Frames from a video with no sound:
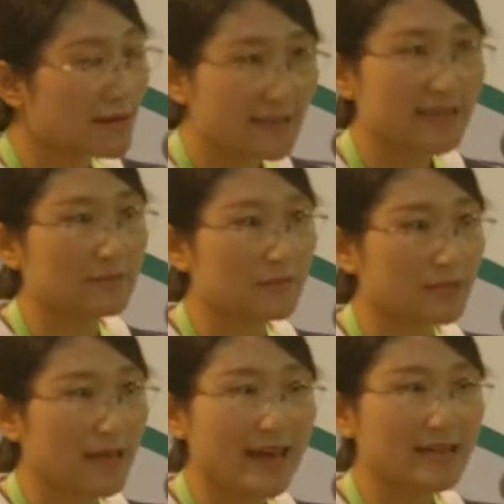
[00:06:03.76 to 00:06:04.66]

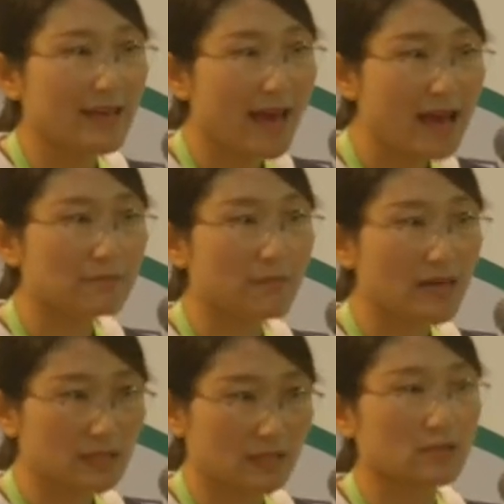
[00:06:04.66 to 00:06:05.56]
claims any
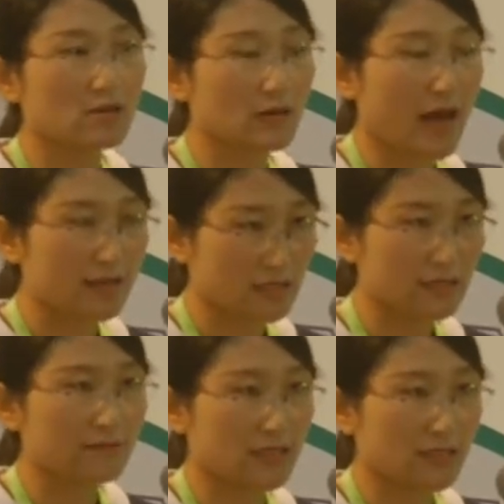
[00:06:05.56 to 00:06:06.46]
medicinal
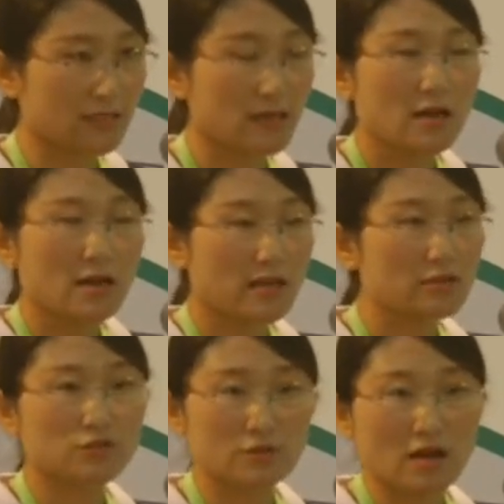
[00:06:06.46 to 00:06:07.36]
activity, it
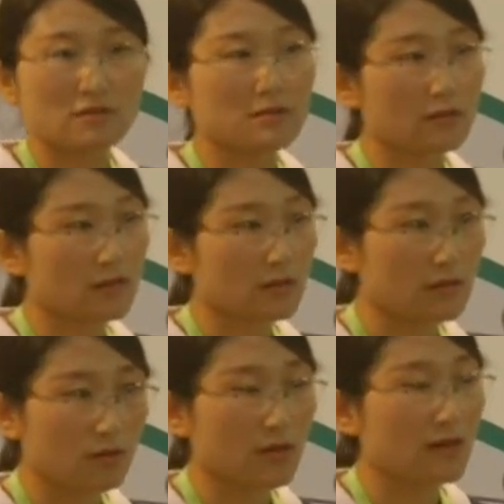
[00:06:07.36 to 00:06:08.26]
should no
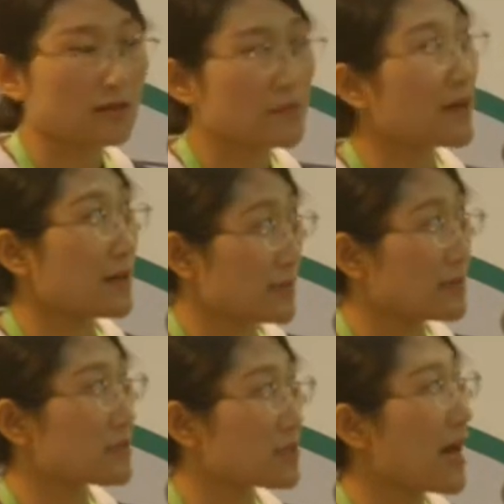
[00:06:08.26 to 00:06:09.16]
longer be
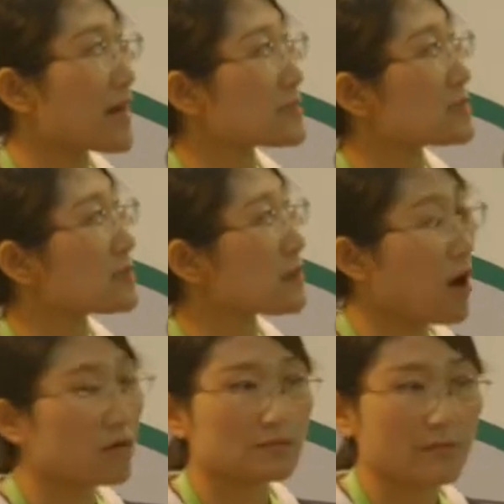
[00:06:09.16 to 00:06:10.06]
considered as a
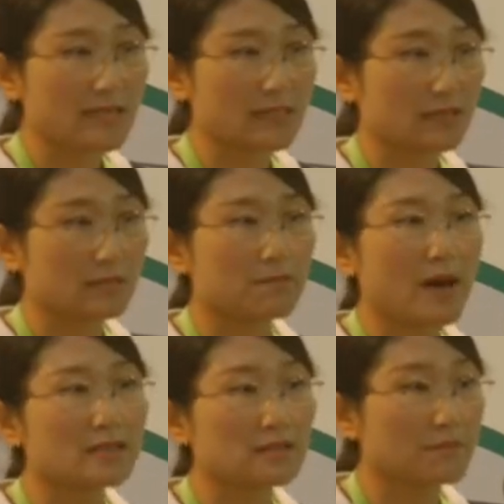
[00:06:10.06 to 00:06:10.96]
cosmetic,
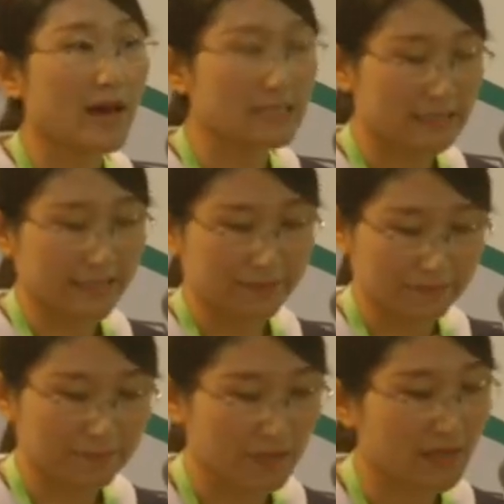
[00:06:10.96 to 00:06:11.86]
but a medicine.
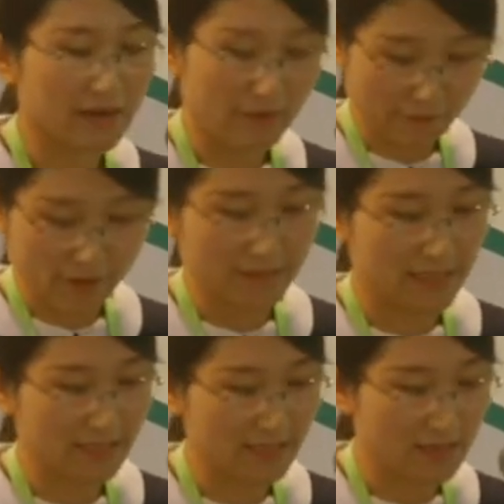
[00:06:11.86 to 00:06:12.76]
Be careful of
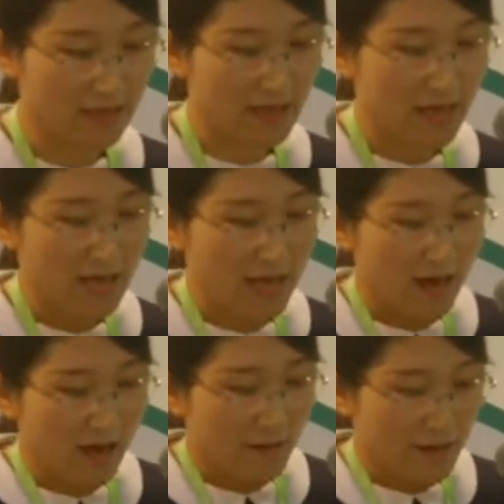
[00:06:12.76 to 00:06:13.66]
this.
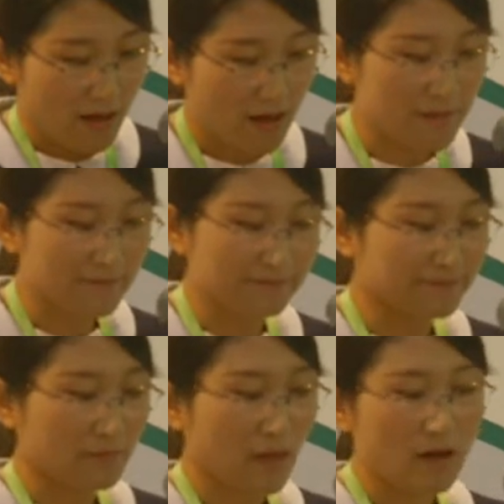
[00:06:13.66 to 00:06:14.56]

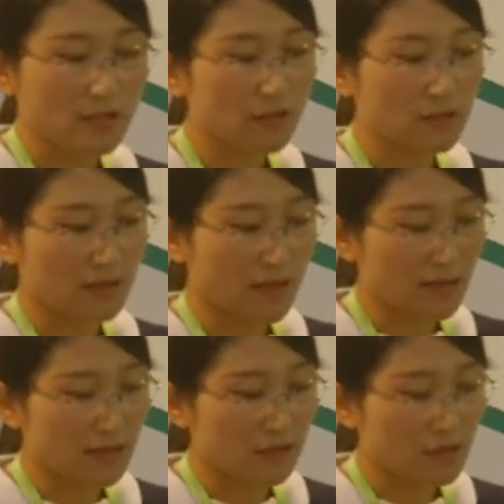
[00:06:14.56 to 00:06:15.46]
Although
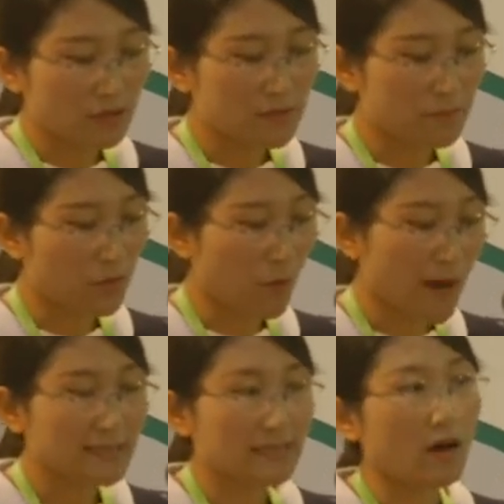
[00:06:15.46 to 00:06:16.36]
those
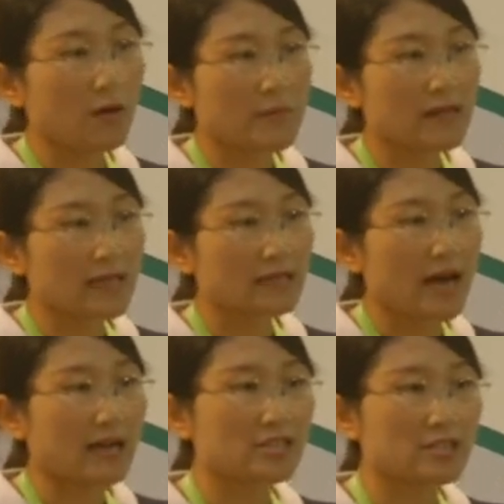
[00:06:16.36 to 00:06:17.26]
provided opinions
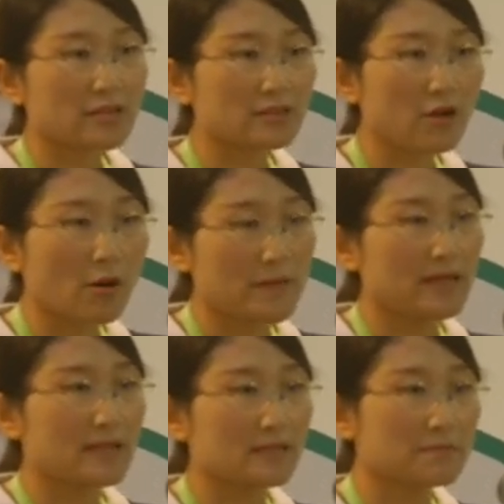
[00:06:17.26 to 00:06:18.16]
are general
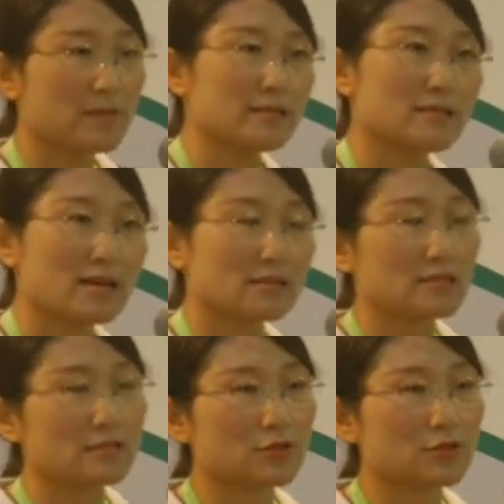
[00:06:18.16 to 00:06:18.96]
opinions based on the